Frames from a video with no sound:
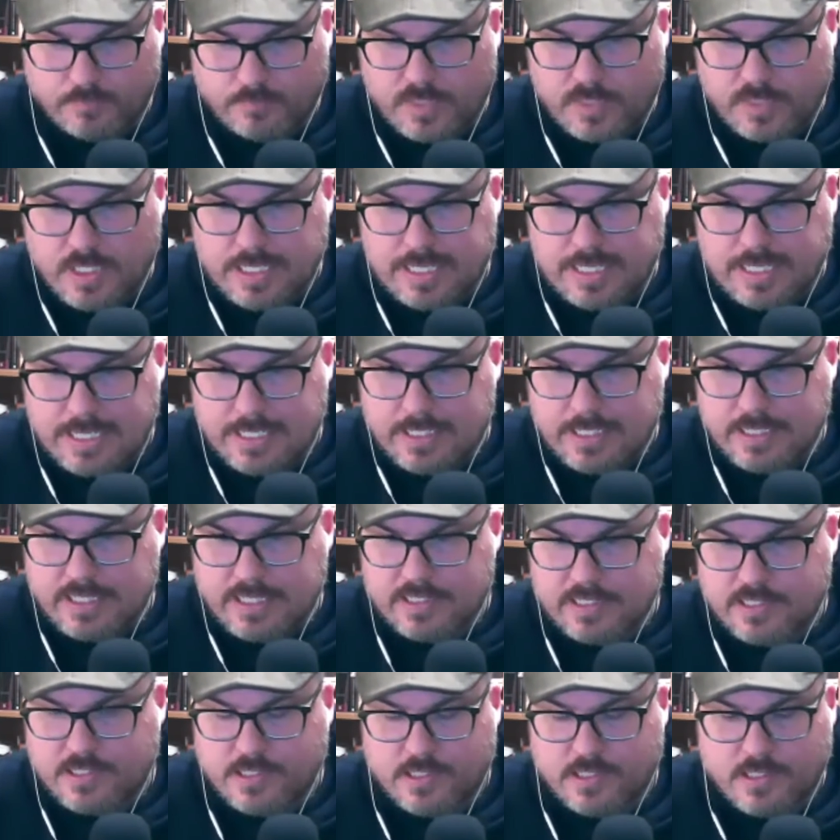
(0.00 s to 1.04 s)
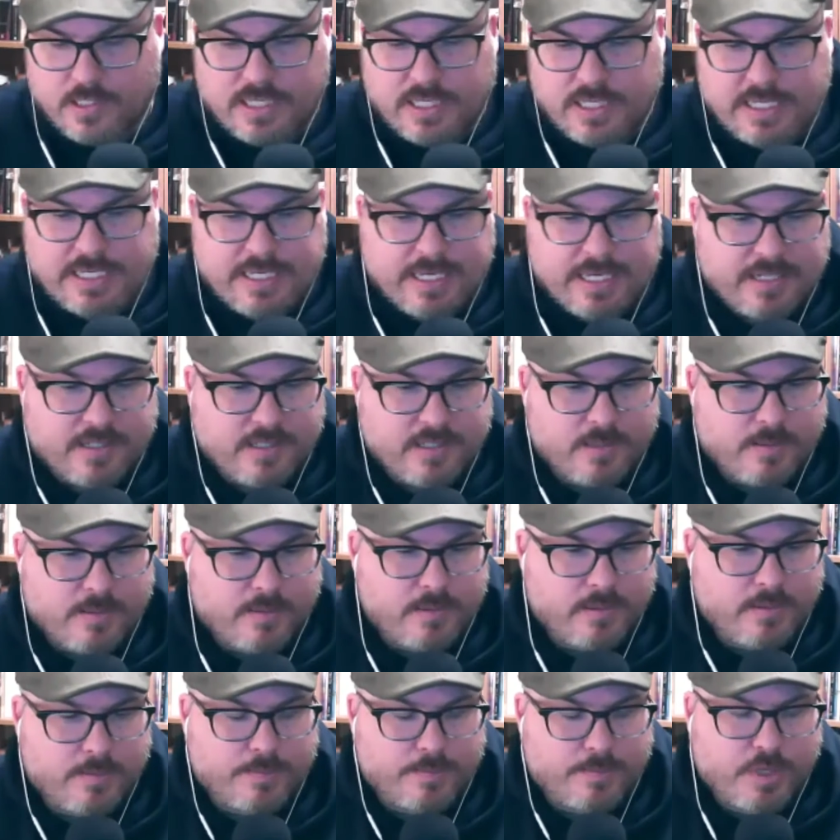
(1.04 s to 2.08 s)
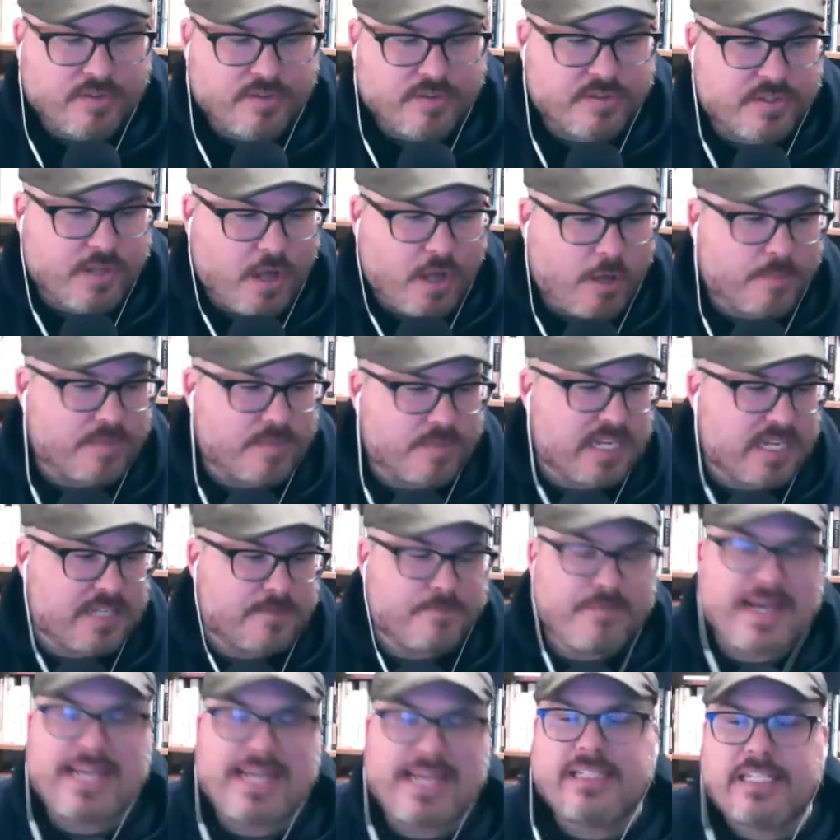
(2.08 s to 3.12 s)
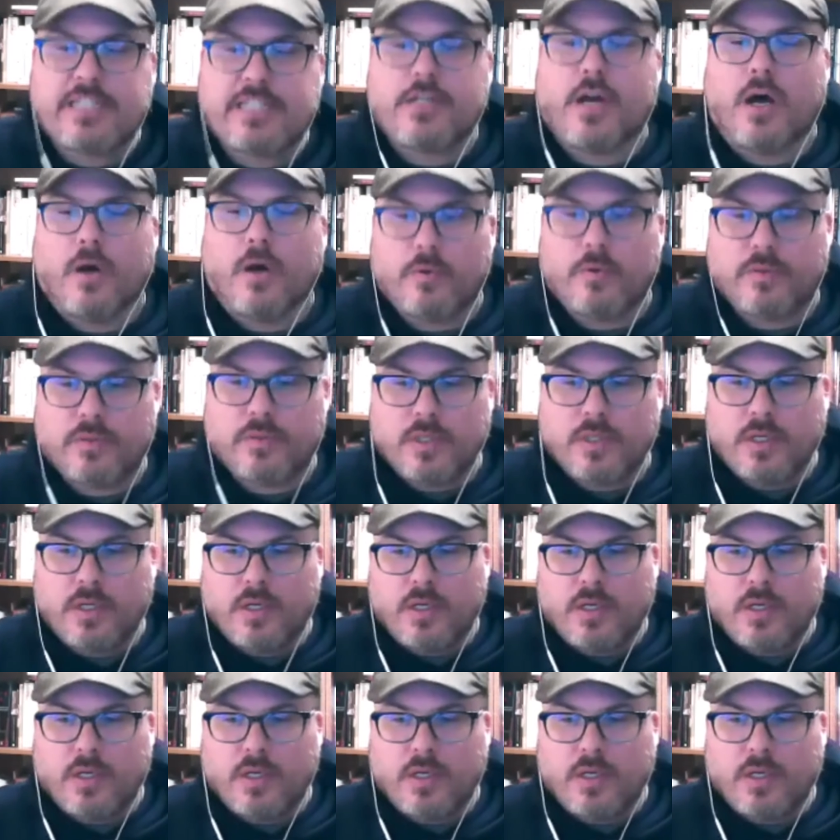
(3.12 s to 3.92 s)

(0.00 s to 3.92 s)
The Book of Psalms is mainly known